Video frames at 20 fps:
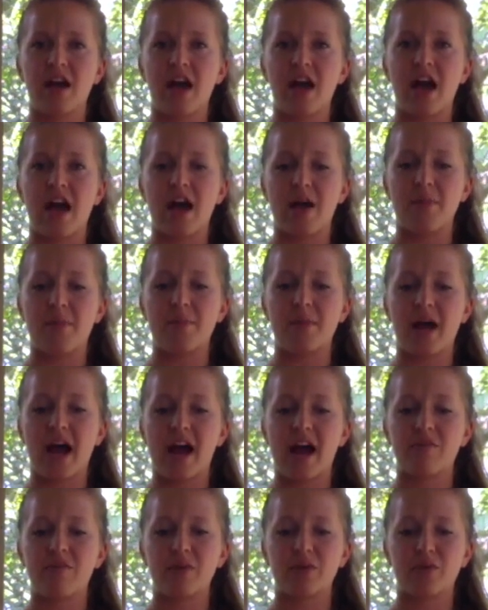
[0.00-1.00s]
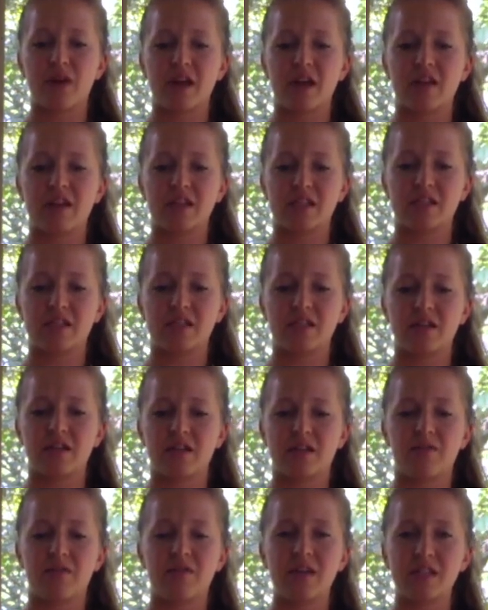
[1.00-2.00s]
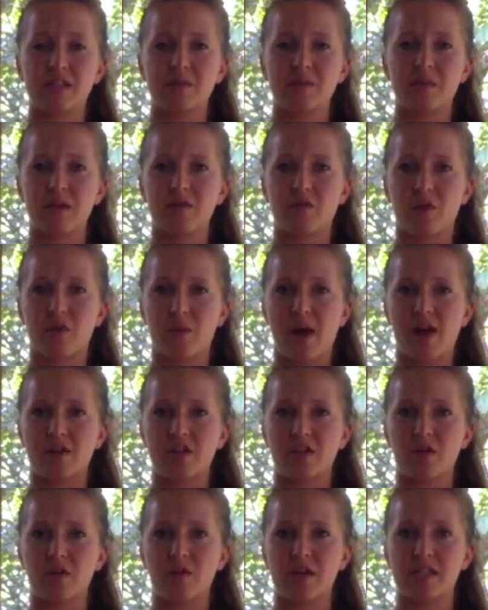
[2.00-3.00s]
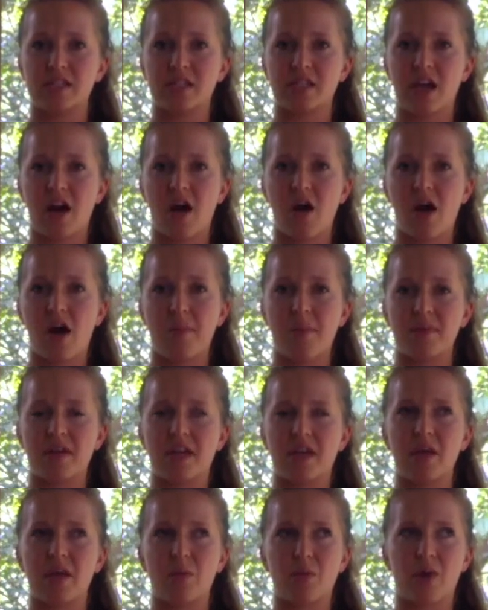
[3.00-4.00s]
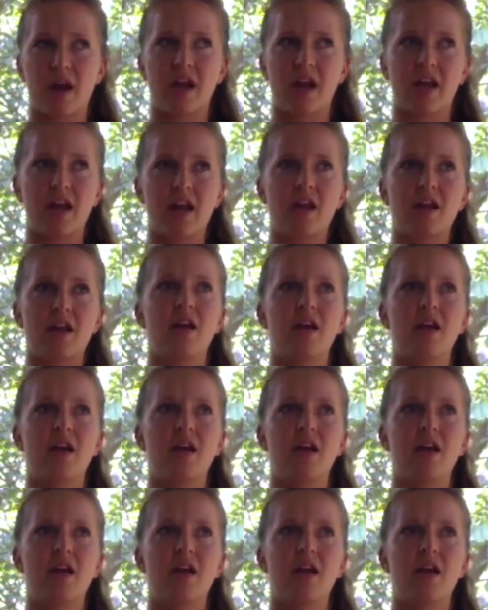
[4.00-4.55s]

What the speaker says: I've been wearing this Fit Splint for about 2 weeks now. I'm going to keep wearing it